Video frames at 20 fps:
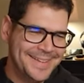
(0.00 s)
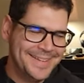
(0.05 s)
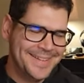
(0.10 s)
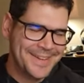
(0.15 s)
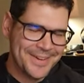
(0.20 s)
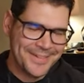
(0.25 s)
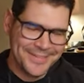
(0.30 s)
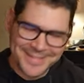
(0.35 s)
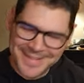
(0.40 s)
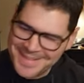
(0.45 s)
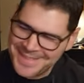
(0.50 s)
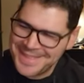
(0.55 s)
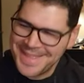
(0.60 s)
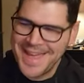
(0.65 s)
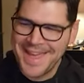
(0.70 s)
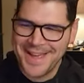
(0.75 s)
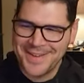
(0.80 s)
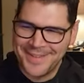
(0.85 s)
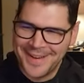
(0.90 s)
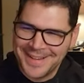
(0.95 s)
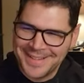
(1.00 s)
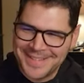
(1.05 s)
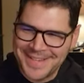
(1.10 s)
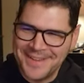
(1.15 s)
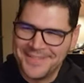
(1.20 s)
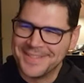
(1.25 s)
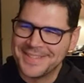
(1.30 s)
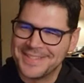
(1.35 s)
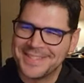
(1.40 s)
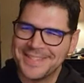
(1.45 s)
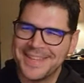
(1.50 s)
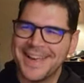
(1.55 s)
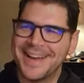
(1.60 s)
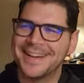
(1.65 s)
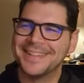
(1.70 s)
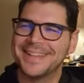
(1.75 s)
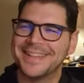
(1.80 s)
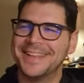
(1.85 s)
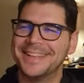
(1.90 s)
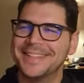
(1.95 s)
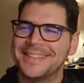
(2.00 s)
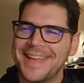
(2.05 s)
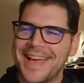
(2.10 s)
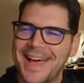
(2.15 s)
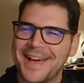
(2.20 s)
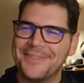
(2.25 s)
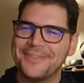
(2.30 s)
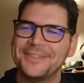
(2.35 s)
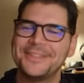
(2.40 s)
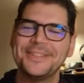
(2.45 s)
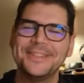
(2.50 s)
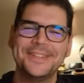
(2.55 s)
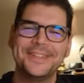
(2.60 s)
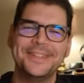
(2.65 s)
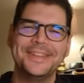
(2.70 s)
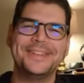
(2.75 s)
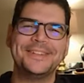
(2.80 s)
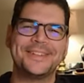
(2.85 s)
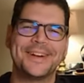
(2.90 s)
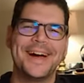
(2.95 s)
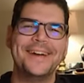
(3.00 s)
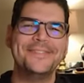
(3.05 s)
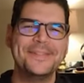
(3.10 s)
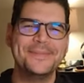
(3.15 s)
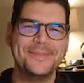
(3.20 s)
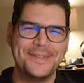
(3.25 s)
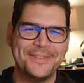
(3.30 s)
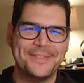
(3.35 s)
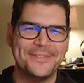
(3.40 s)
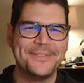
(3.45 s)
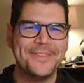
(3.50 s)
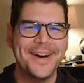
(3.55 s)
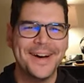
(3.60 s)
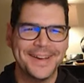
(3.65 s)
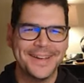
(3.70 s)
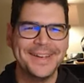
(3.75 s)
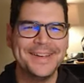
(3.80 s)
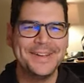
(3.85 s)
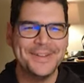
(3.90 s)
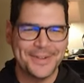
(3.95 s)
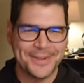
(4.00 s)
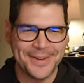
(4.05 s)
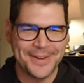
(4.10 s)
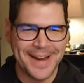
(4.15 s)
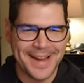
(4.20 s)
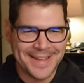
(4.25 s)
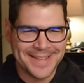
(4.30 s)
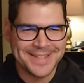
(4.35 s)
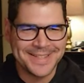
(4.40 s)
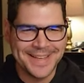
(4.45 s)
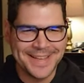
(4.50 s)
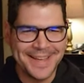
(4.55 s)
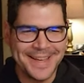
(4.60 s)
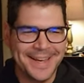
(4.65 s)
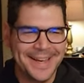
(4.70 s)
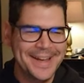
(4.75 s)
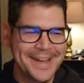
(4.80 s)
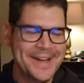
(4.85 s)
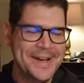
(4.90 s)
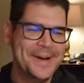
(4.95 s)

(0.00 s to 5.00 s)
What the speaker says: only thing about Demon Slayer that is absolutely driving me fucking crazy